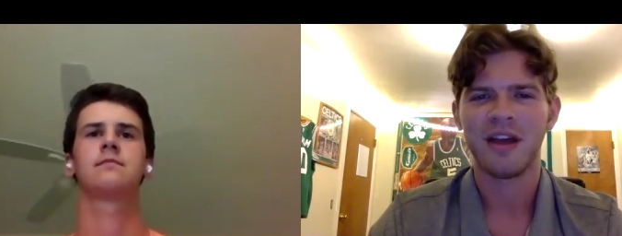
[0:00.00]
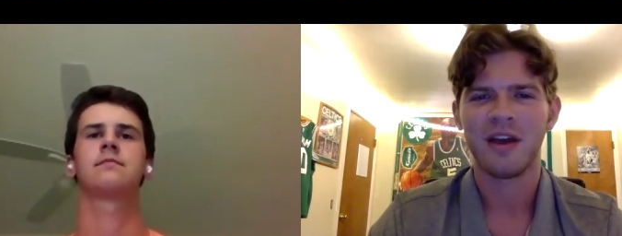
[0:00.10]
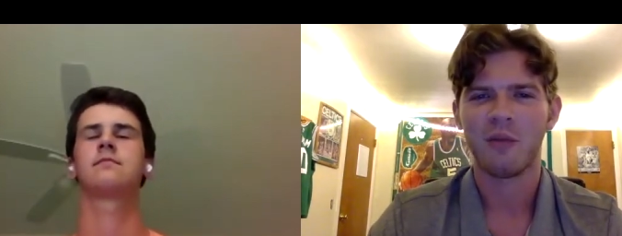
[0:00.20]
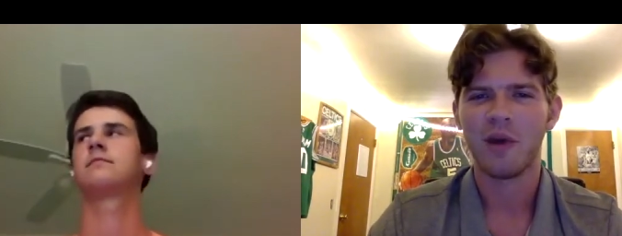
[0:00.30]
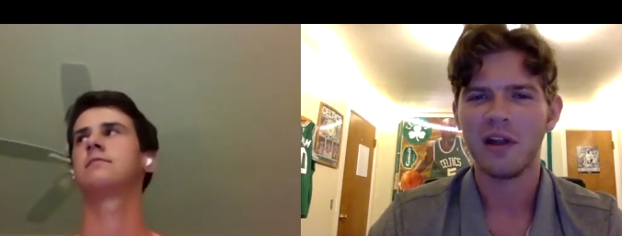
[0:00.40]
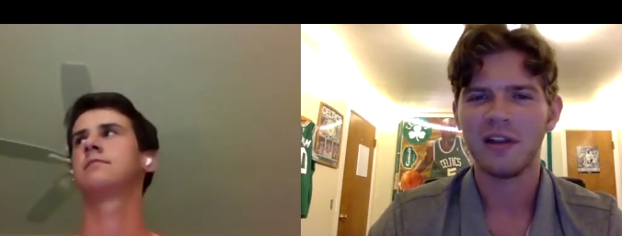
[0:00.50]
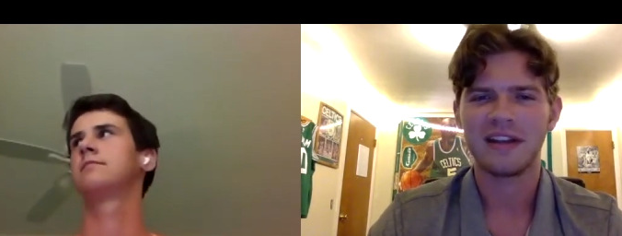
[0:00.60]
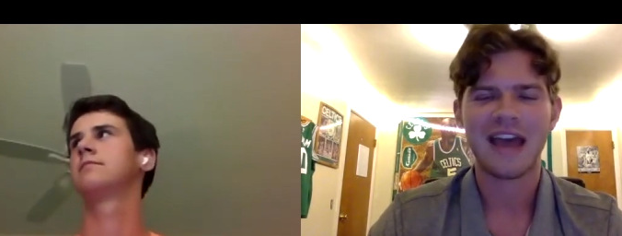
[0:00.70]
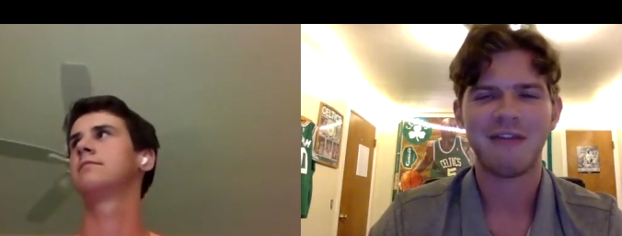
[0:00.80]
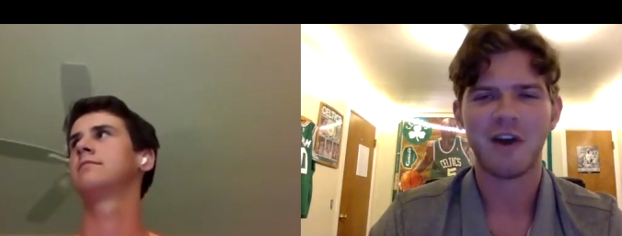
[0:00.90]
Speaker 1: will and
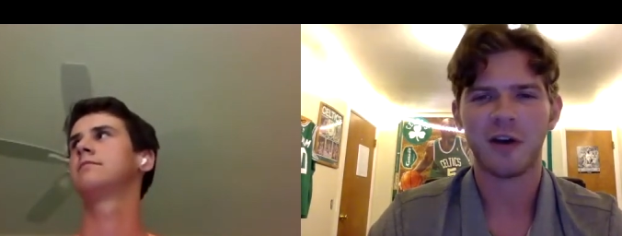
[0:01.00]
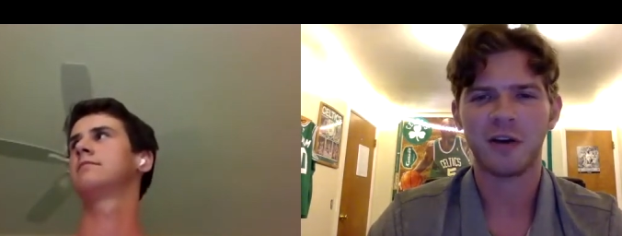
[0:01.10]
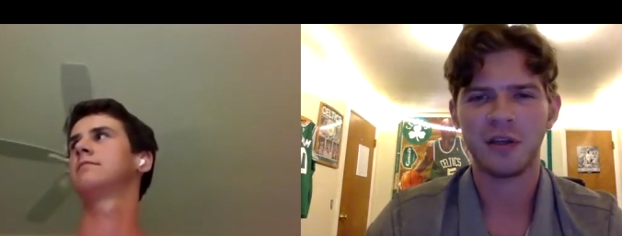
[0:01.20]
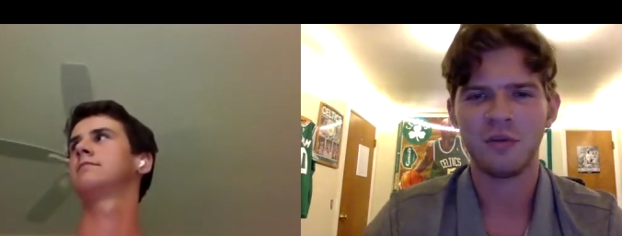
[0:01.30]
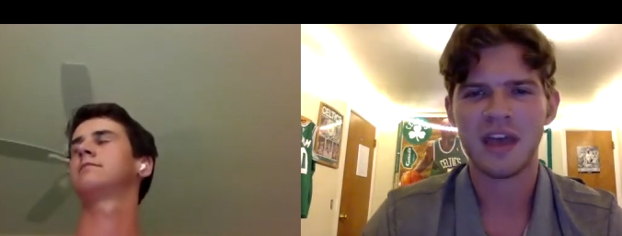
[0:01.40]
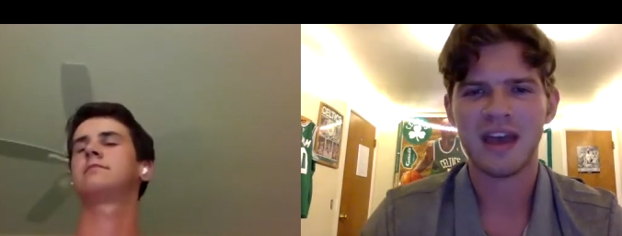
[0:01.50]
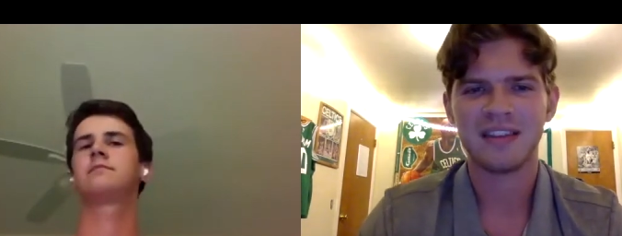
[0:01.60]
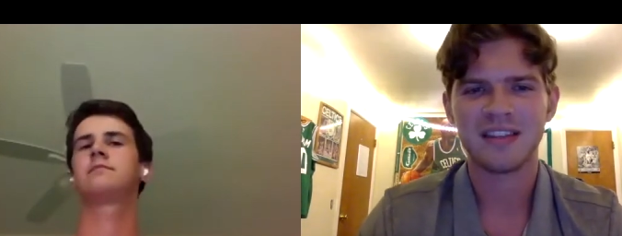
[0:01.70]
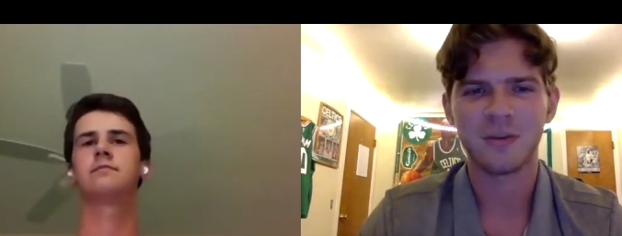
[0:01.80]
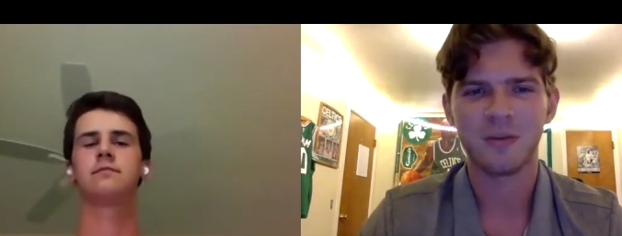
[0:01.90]
have argued that
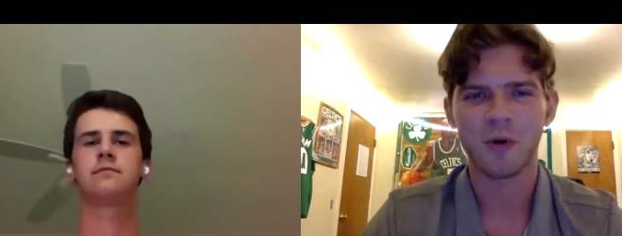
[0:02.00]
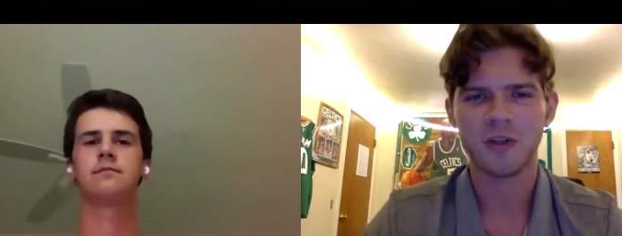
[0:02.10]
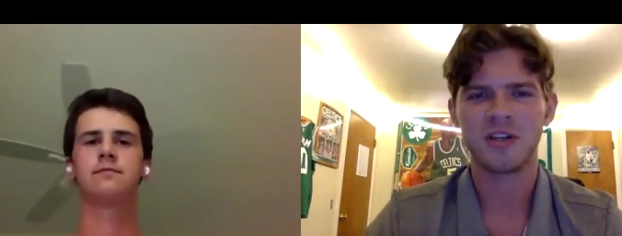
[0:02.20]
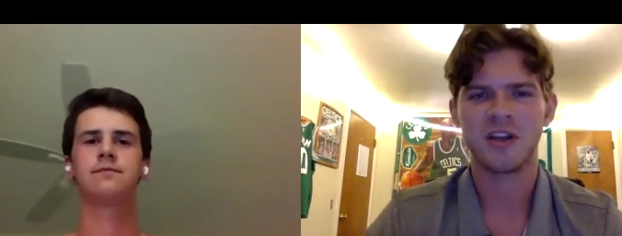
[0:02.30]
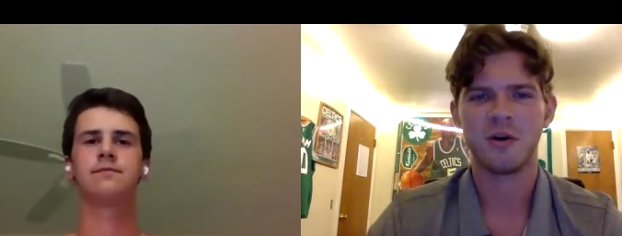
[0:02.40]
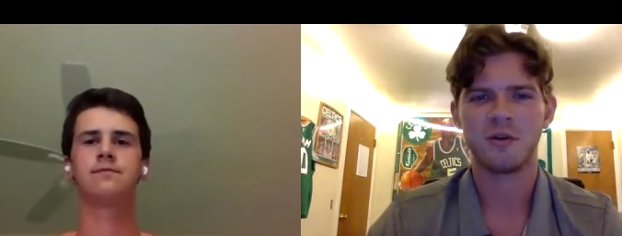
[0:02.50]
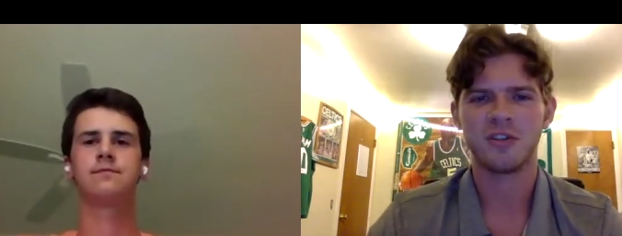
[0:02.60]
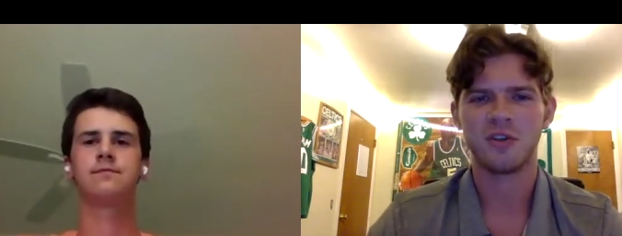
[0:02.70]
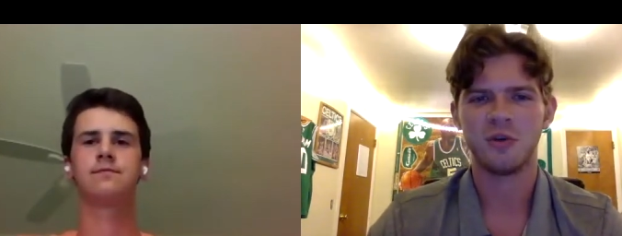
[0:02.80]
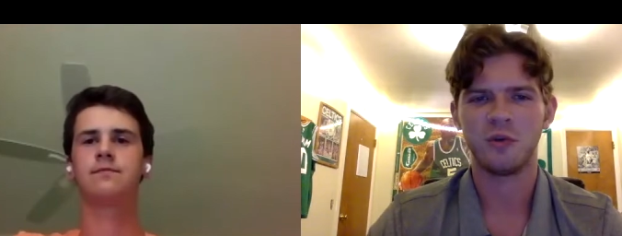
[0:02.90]
this award should go
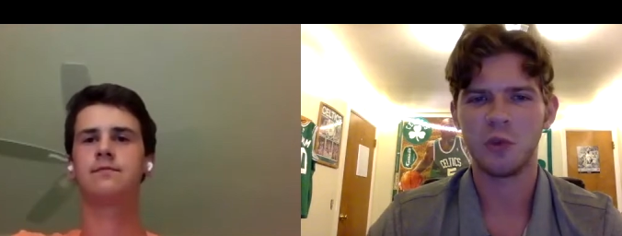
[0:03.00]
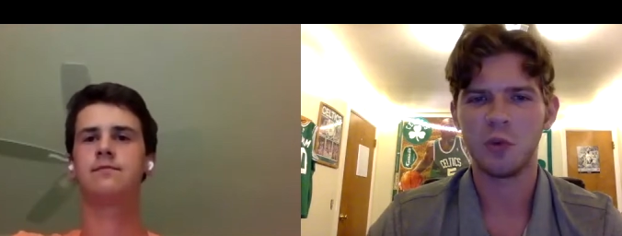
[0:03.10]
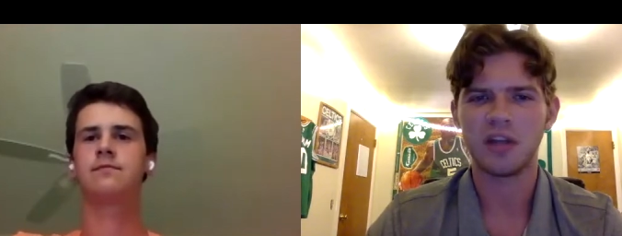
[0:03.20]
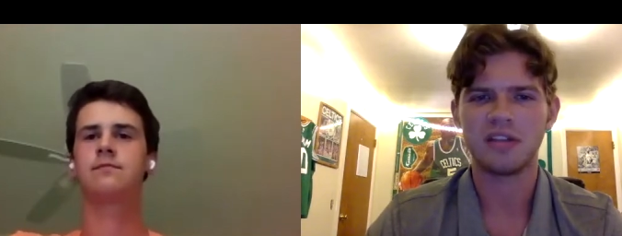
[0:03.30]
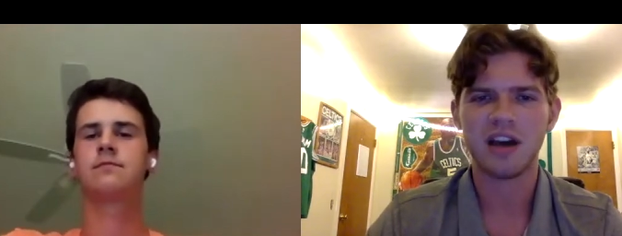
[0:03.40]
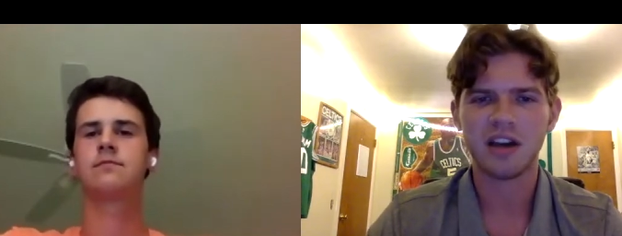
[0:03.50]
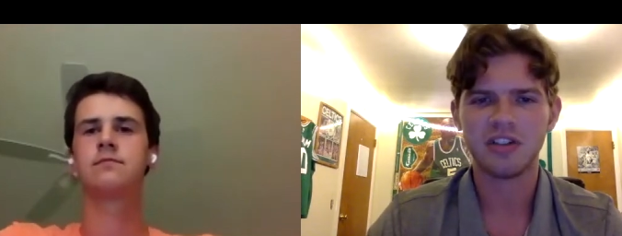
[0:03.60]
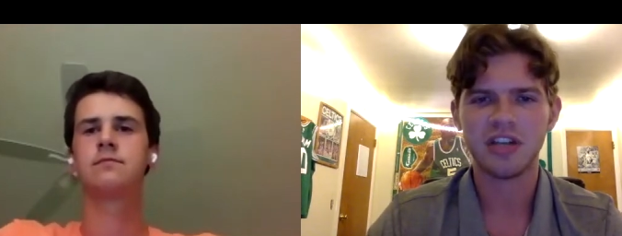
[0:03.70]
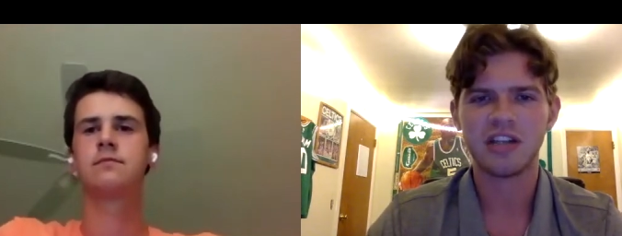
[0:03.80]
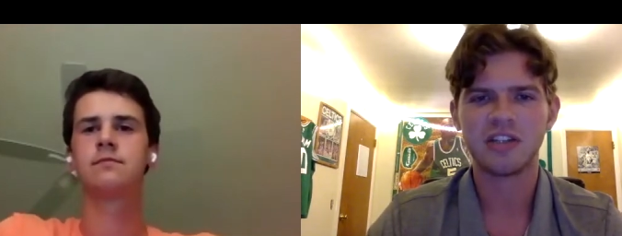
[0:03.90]
to Luka
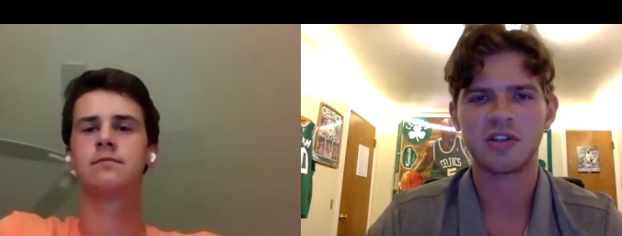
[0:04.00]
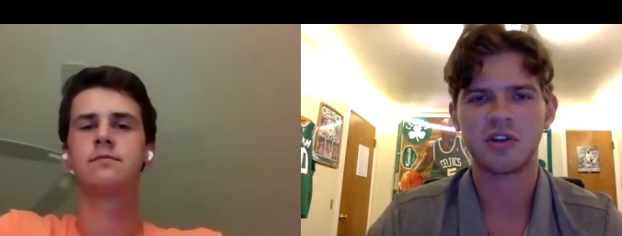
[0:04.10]
Doncic